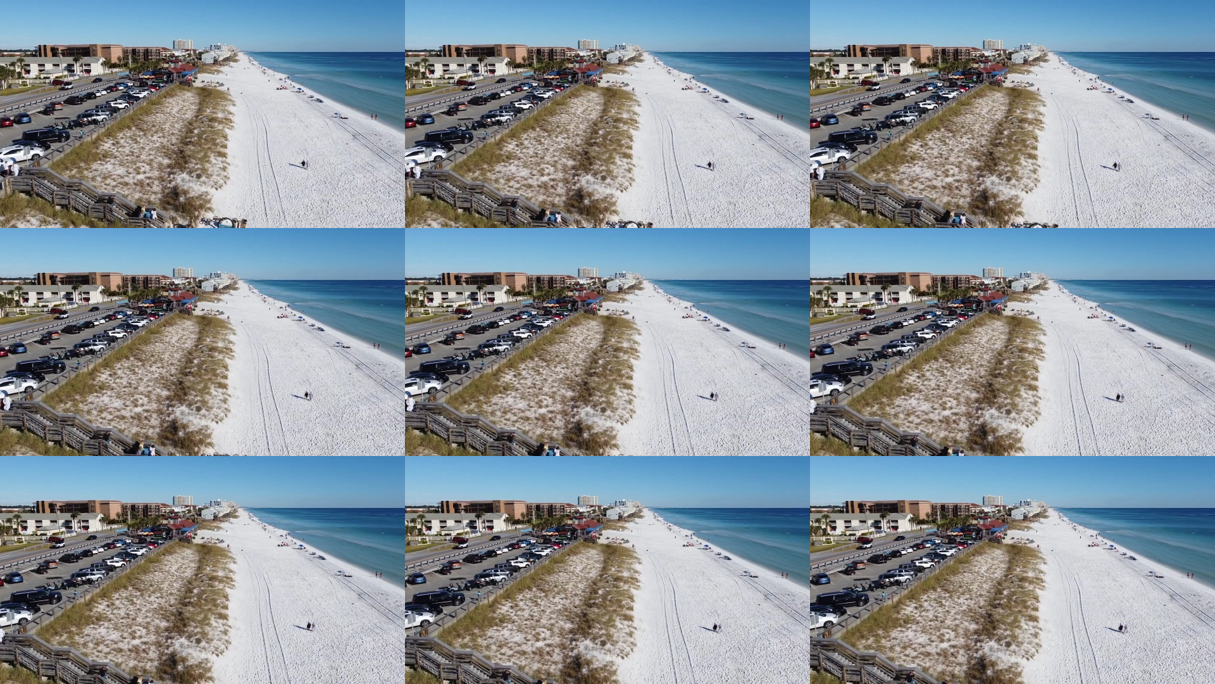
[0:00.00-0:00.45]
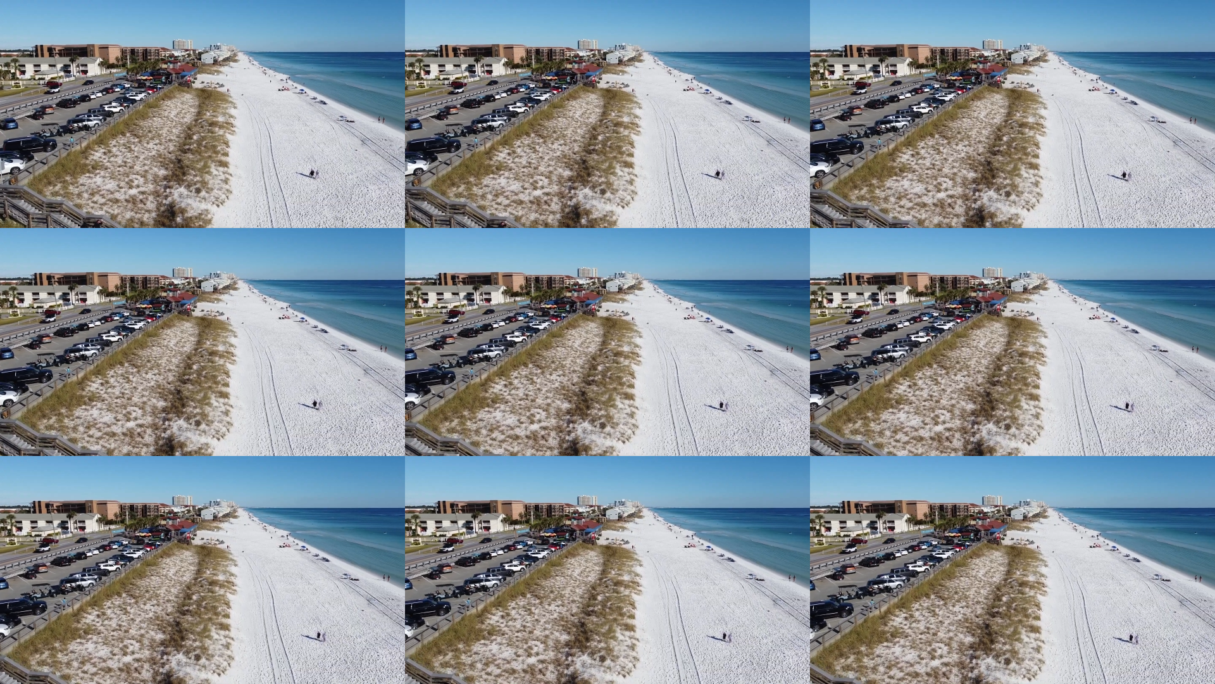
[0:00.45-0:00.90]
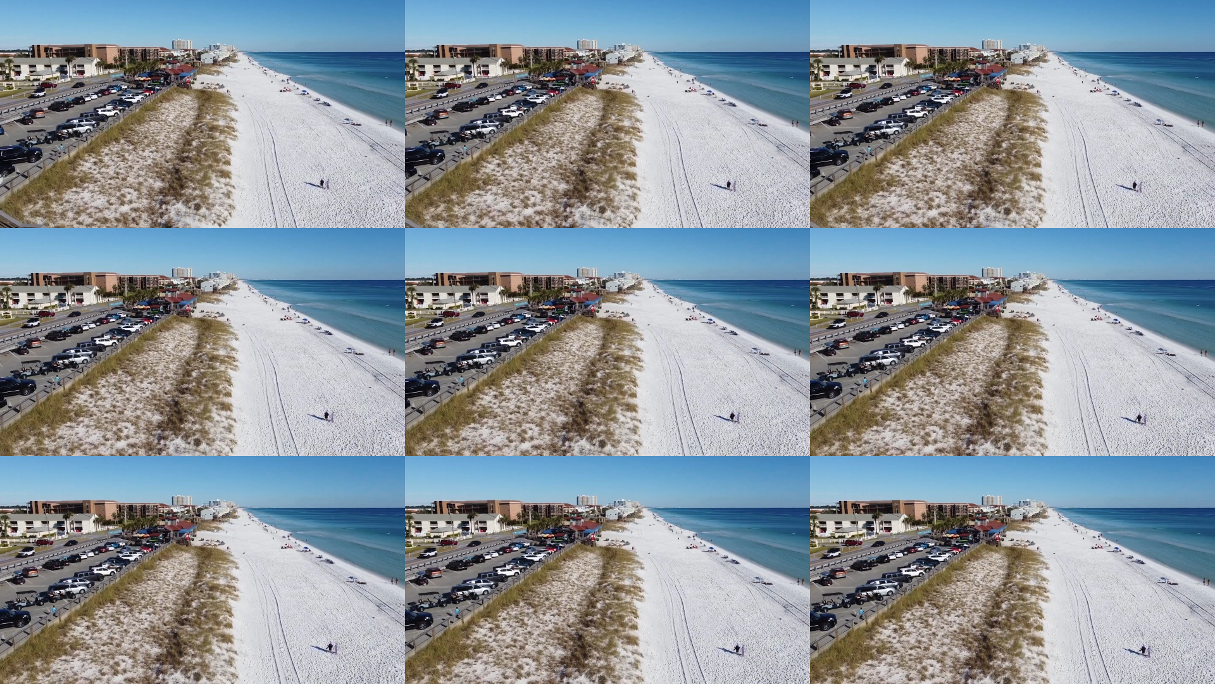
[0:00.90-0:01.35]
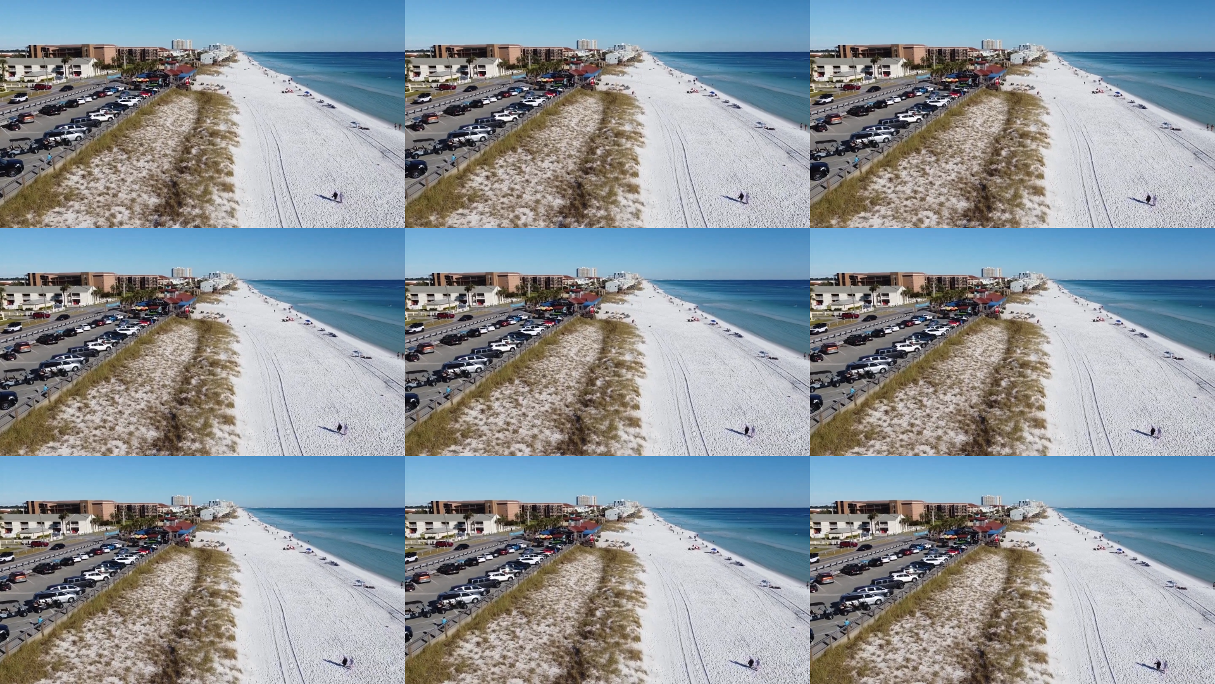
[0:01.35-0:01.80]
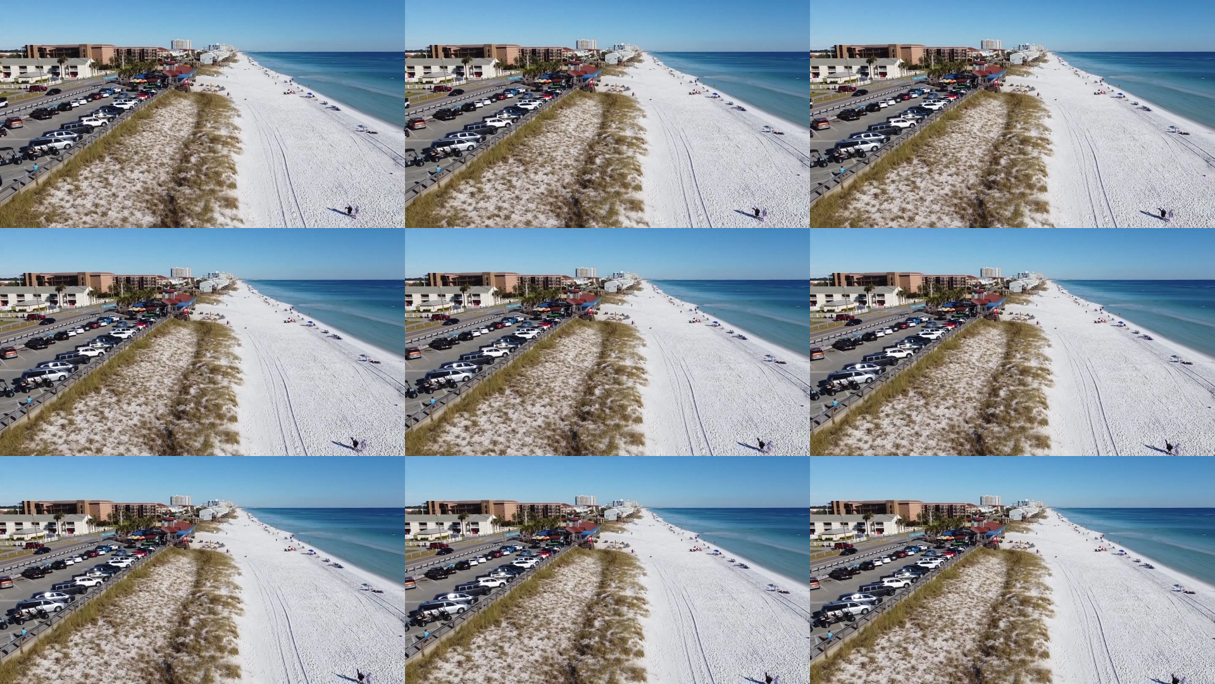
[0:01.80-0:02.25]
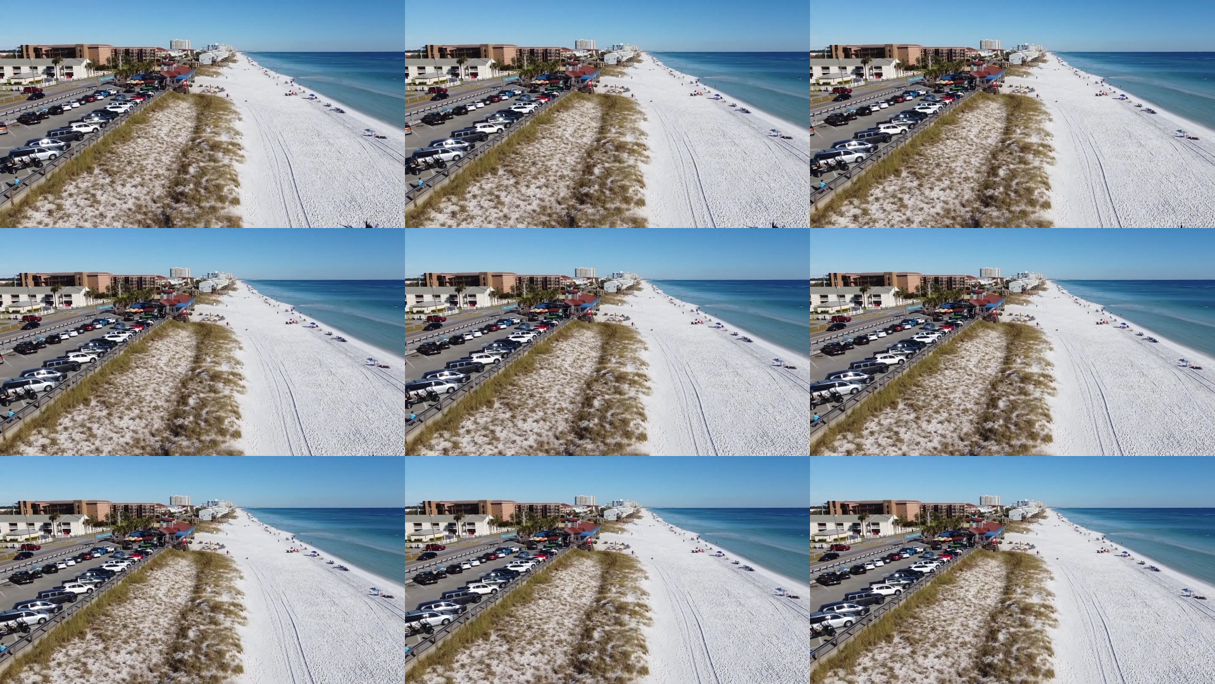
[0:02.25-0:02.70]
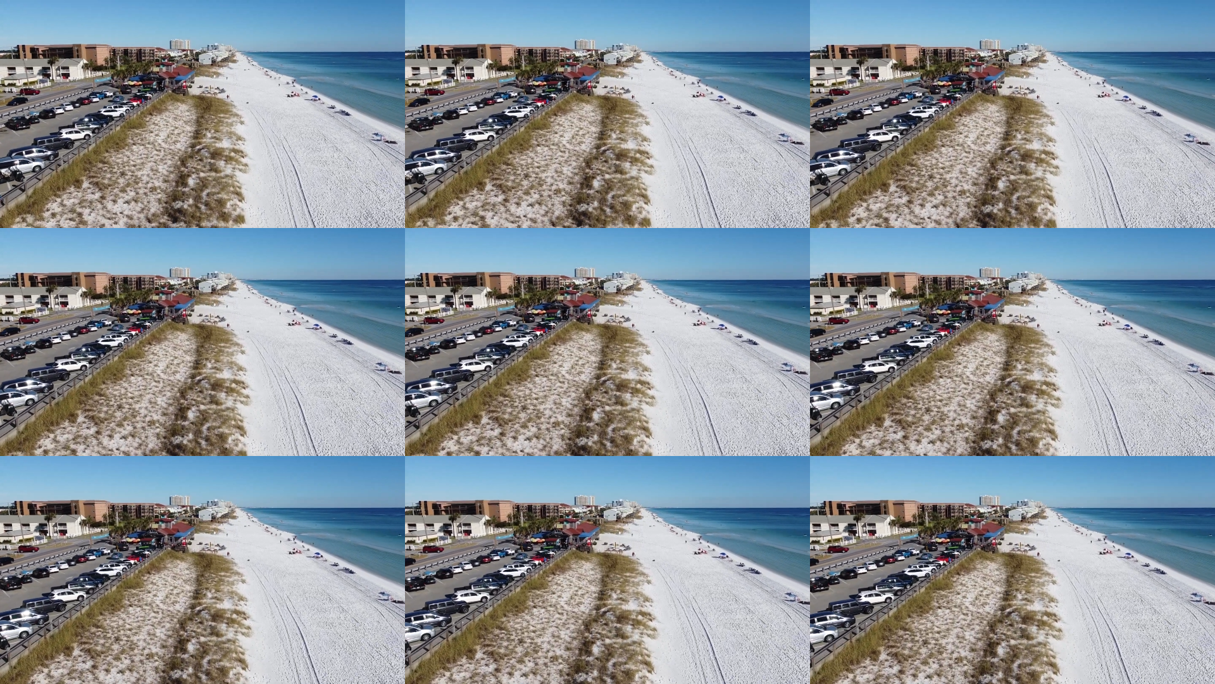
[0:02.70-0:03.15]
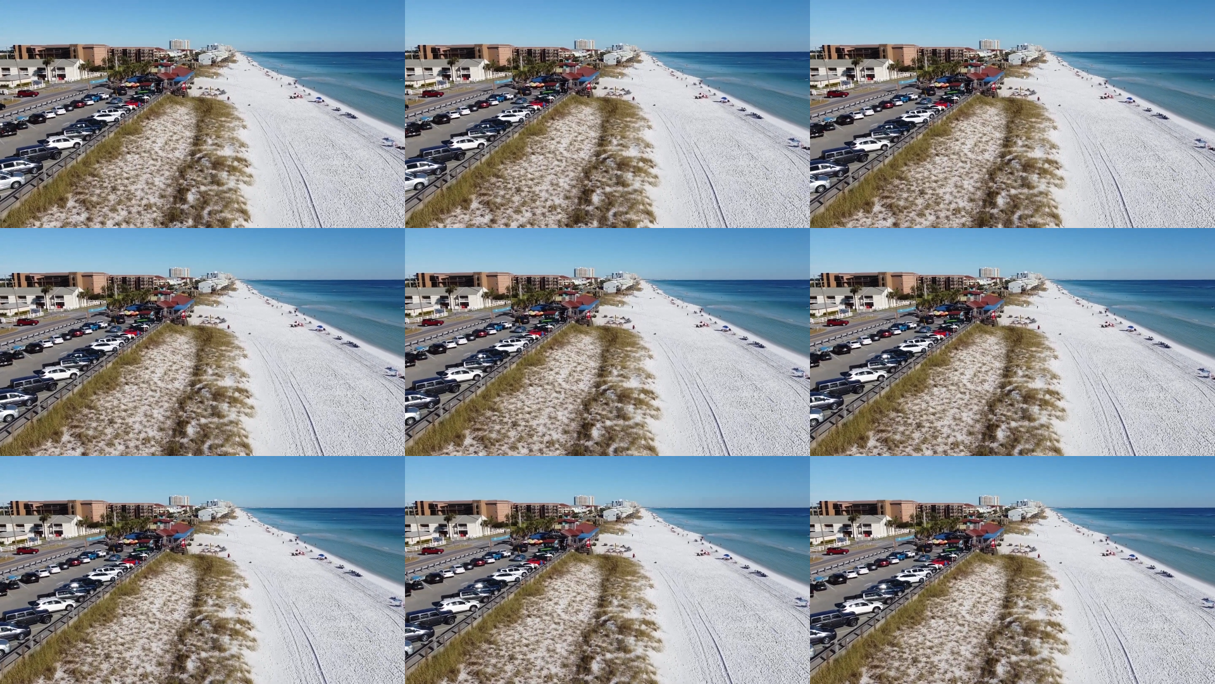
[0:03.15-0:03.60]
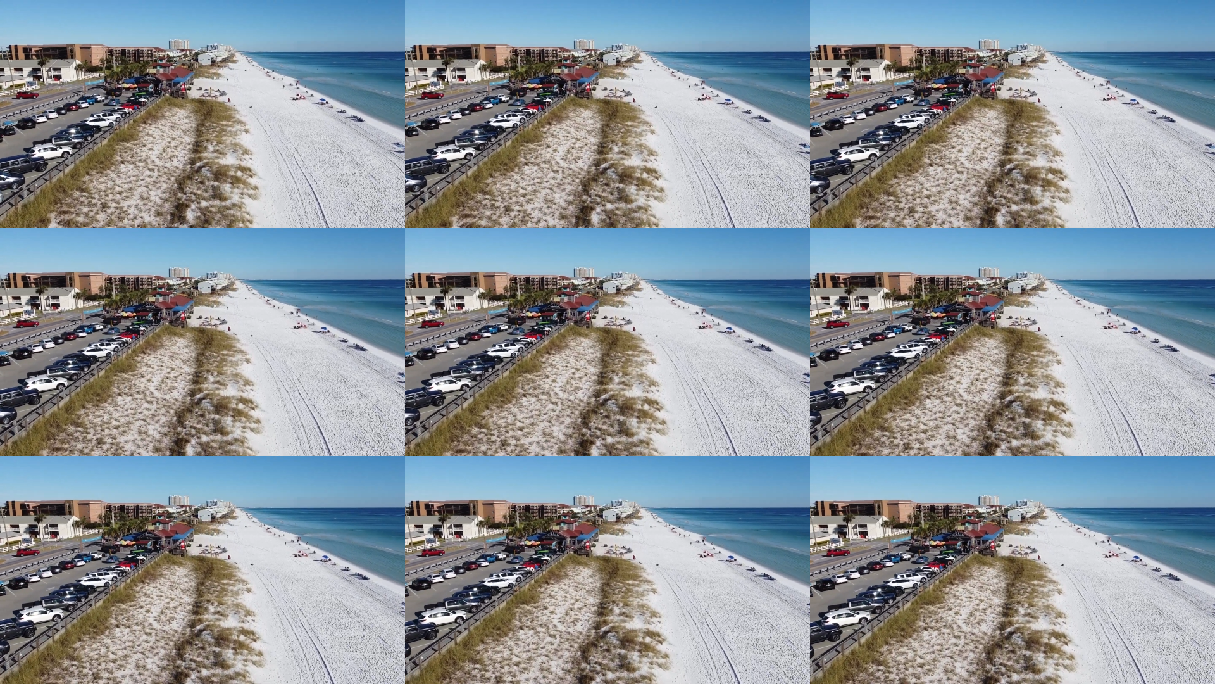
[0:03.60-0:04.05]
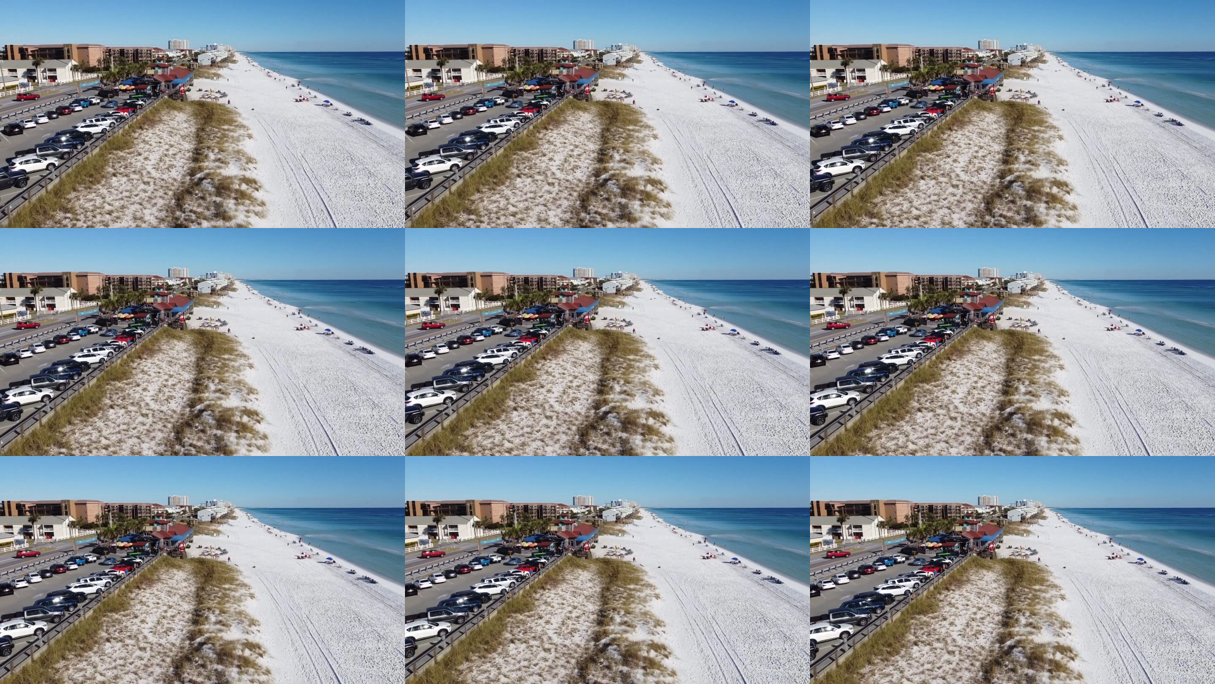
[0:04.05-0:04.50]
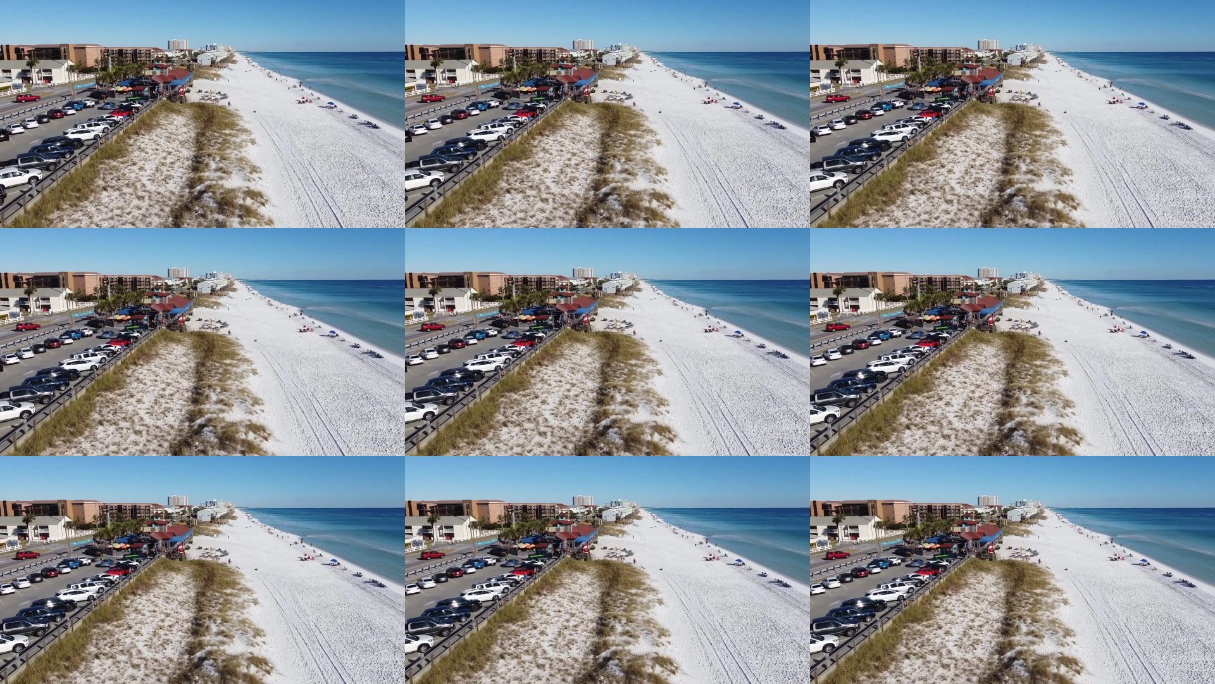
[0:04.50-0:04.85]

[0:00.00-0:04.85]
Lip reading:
Nobody's mouth can be seen.